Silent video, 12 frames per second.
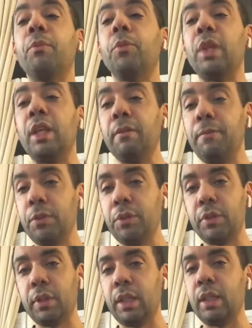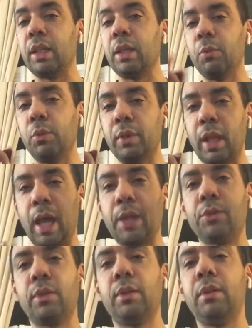If you sing, it will
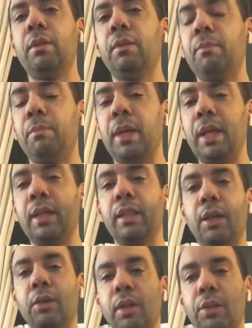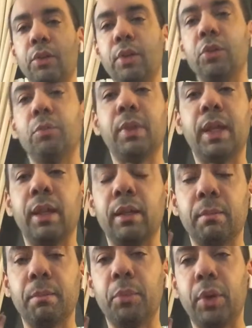actually make the connection in your
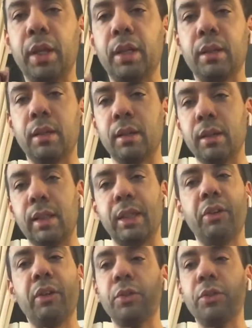brain clearer,